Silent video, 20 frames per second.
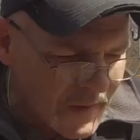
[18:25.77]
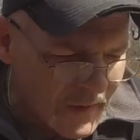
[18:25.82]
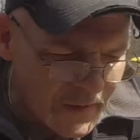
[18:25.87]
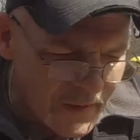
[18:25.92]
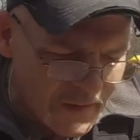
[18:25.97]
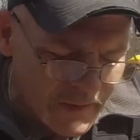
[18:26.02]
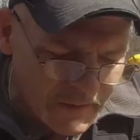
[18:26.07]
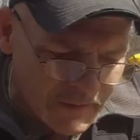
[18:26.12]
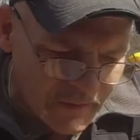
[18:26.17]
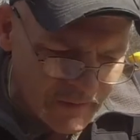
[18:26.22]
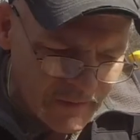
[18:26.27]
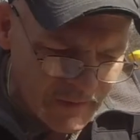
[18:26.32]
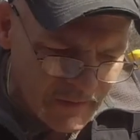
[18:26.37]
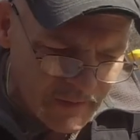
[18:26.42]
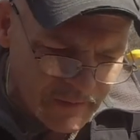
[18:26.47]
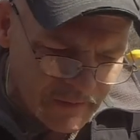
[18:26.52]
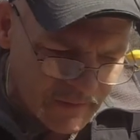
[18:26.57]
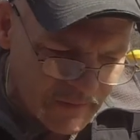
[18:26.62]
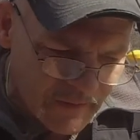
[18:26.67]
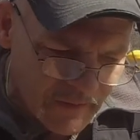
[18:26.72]

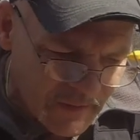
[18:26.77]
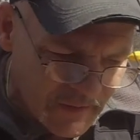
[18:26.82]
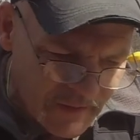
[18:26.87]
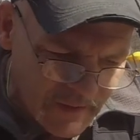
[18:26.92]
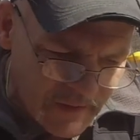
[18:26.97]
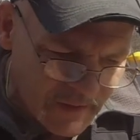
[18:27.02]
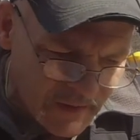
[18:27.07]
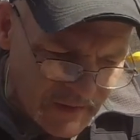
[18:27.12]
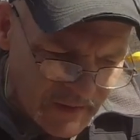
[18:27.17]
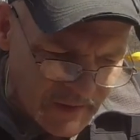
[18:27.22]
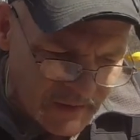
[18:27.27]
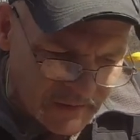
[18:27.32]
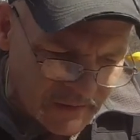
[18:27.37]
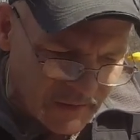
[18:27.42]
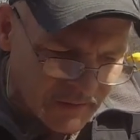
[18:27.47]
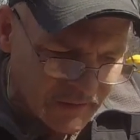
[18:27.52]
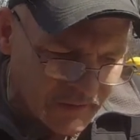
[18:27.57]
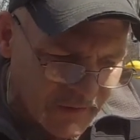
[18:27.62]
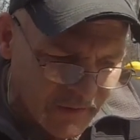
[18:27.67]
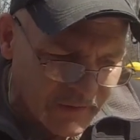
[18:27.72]
he
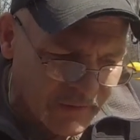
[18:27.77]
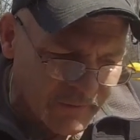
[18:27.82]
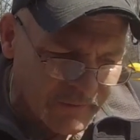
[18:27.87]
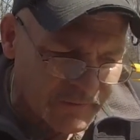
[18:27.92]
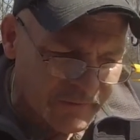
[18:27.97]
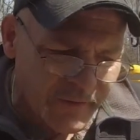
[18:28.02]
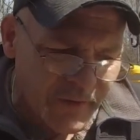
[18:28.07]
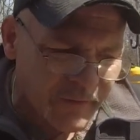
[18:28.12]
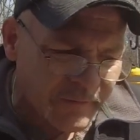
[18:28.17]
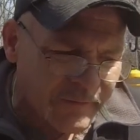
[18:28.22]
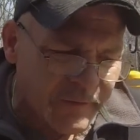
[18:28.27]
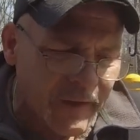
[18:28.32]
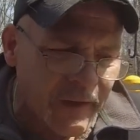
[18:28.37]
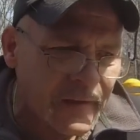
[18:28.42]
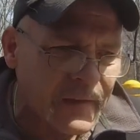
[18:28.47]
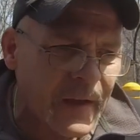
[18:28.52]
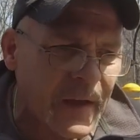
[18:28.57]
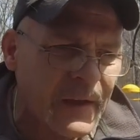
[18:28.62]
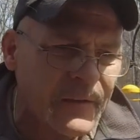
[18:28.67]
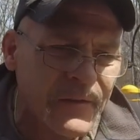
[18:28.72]
just did a
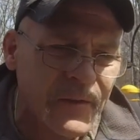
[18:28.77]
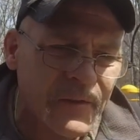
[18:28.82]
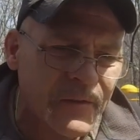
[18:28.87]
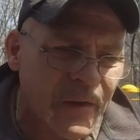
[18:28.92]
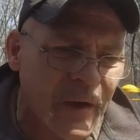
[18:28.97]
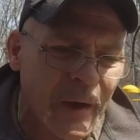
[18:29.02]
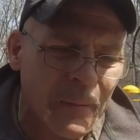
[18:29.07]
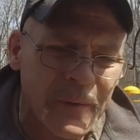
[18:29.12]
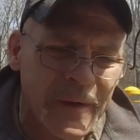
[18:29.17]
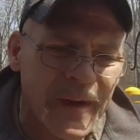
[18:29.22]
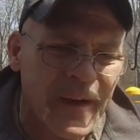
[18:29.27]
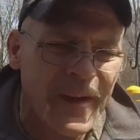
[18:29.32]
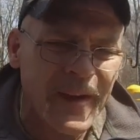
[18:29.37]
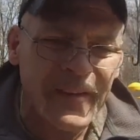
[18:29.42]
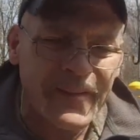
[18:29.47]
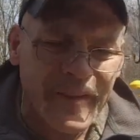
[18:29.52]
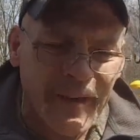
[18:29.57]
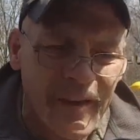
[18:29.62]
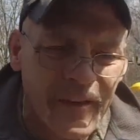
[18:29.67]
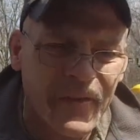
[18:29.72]
fantastic job. And
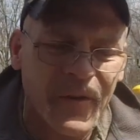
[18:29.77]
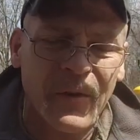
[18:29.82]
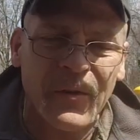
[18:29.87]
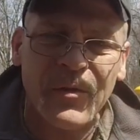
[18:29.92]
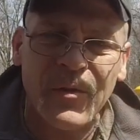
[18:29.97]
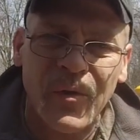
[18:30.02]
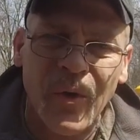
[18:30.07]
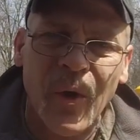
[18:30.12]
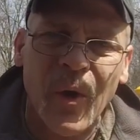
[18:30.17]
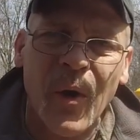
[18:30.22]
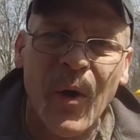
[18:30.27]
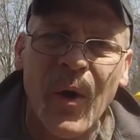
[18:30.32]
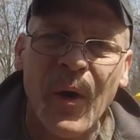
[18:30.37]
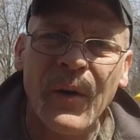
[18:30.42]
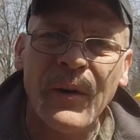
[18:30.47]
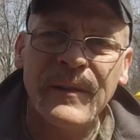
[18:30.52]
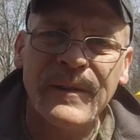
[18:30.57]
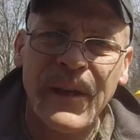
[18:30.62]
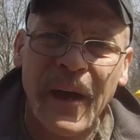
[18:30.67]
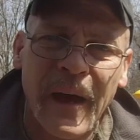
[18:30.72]
it takes a
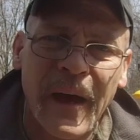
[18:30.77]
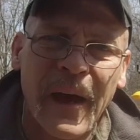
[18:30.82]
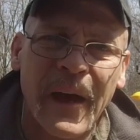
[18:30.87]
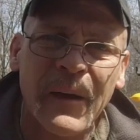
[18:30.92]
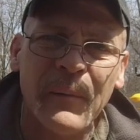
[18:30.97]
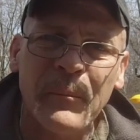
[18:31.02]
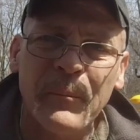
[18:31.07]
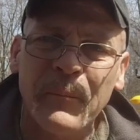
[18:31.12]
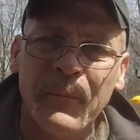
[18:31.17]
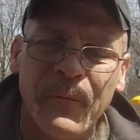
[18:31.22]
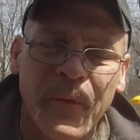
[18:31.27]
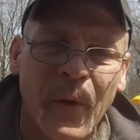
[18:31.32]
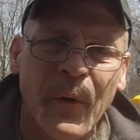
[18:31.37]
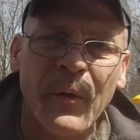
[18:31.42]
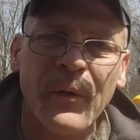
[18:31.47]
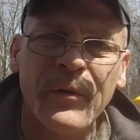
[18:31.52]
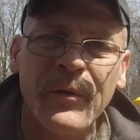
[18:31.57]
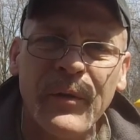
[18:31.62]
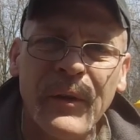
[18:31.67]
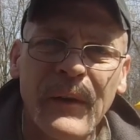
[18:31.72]
long time,
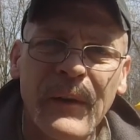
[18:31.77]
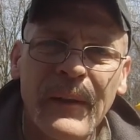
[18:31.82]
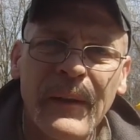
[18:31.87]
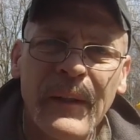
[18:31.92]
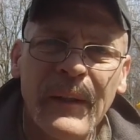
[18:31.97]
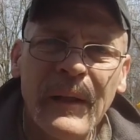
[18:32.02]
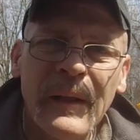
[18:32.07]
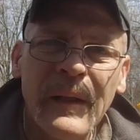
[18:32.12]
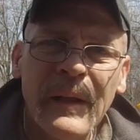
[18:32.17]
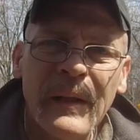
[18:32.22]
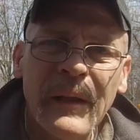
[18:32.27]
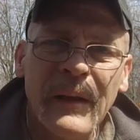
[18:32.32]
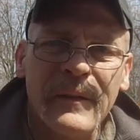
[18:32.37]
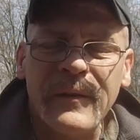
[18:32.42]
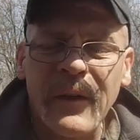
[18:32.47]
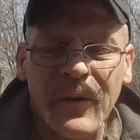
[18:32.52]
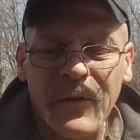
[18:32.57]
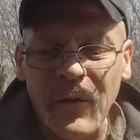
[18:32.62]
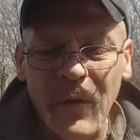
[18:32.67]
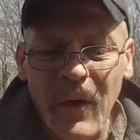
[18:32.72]
folks. It
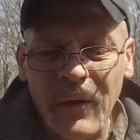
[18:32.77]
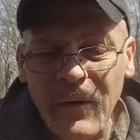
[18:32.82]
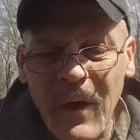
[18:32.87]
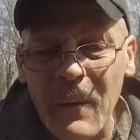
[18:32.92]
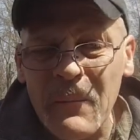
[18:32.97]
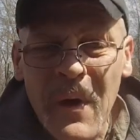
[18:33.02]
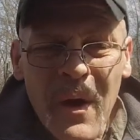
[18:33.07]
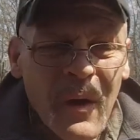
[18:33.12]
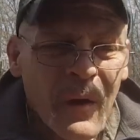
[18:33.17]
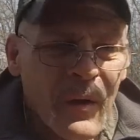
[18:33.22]
takes a long time.